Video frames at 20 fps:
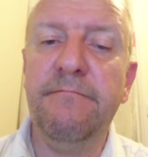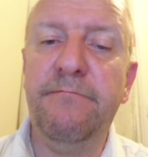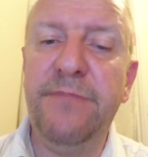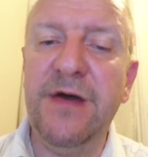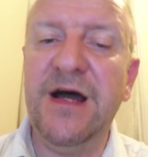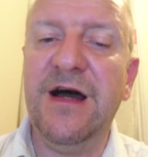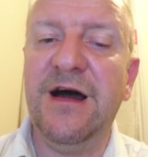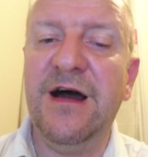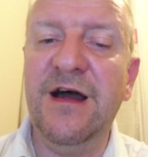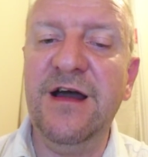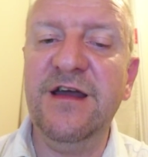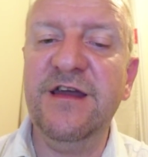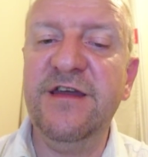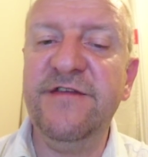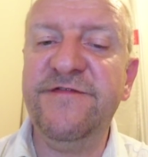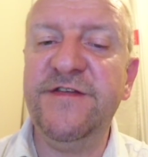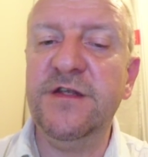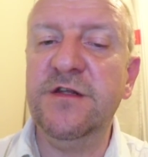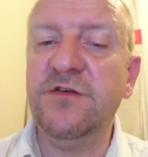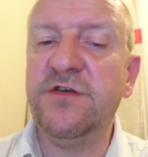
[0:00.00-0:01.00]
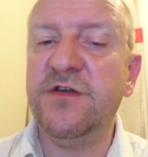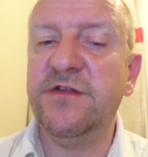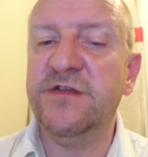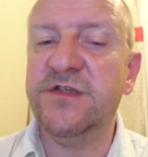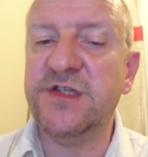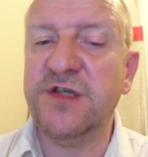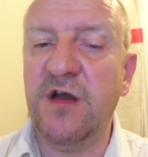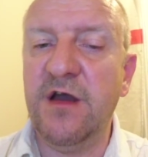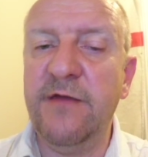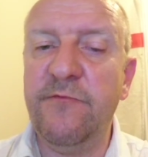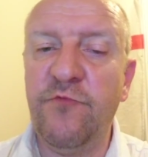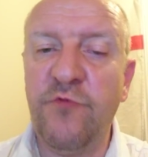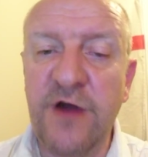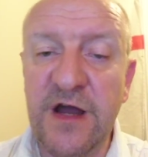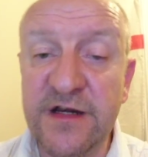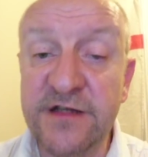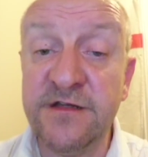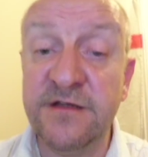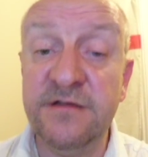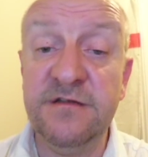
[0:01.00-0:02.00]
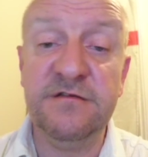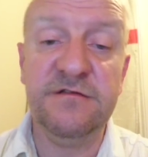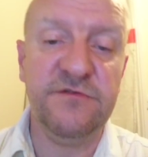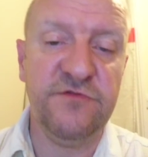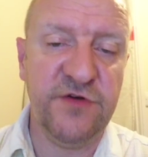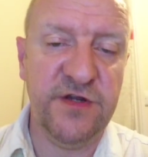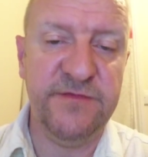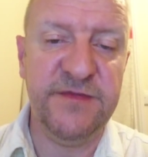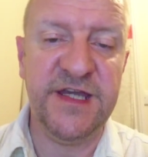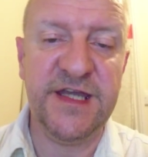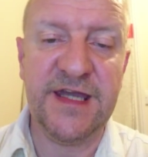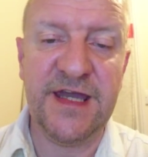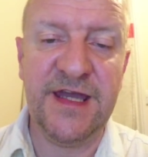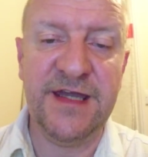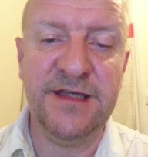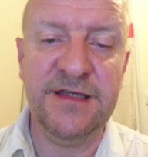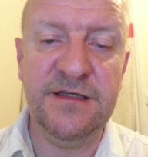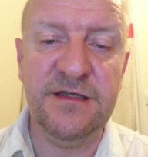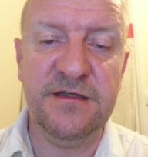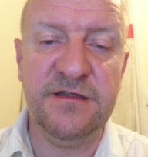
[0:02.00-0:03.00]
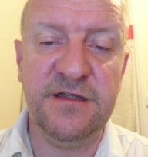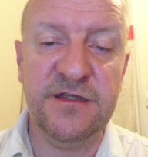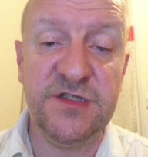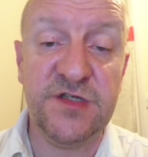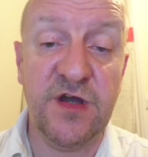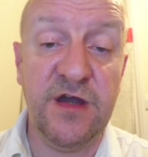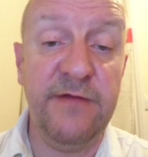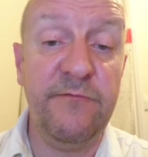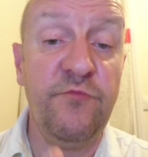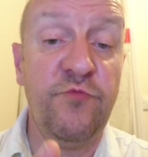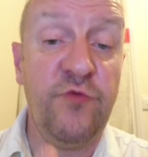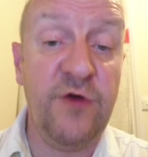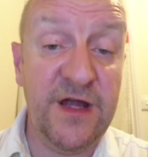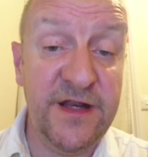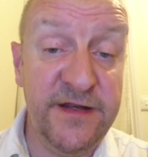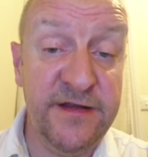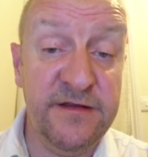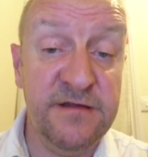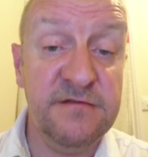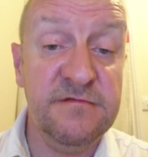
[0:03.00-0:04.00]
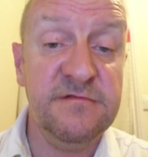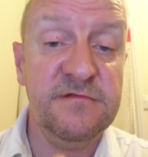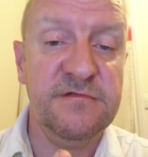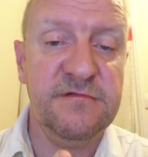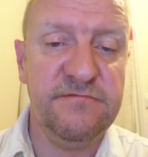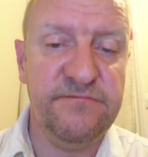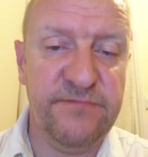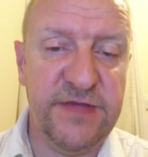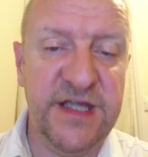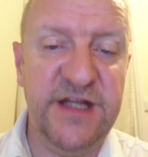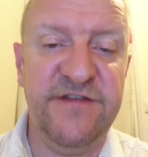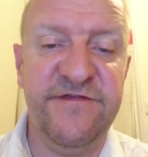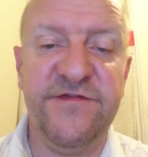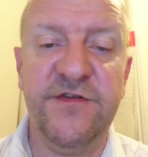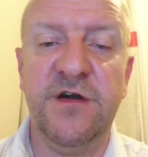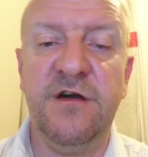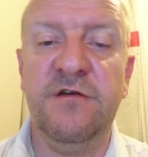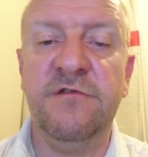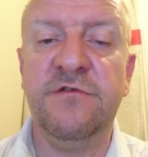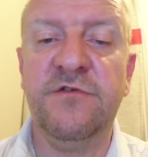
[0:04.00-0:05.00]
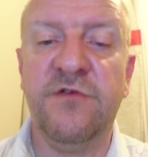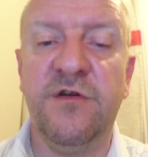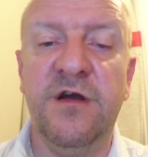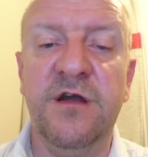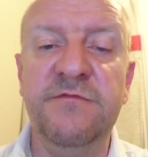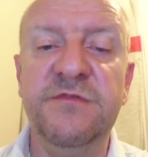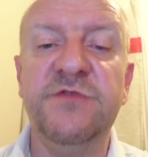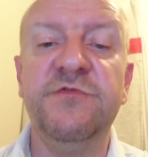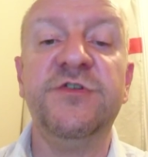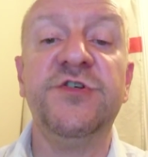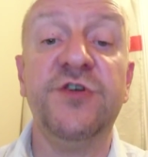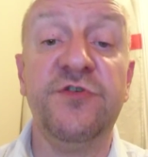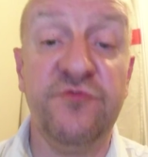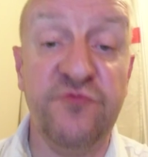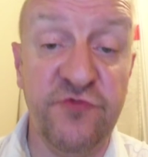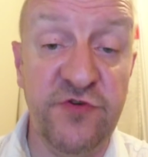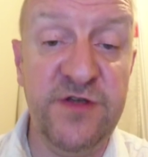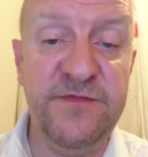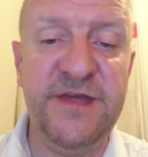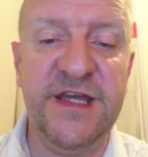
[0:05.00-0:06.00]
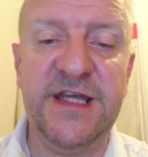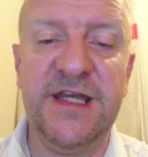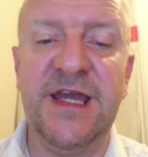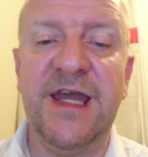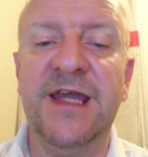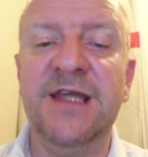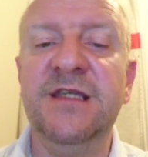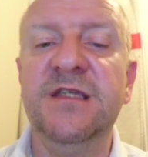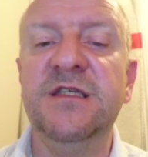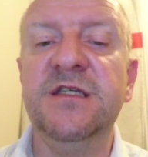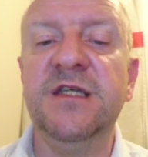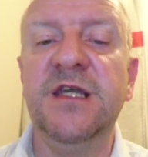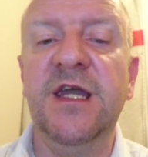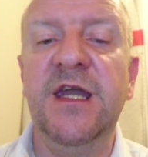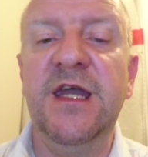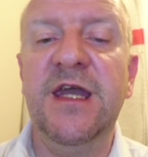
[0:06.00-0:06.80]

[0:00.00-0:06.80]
But if you look at the type 1 grooming gang, the type 1 paedophile crimes, which are grooming gangs,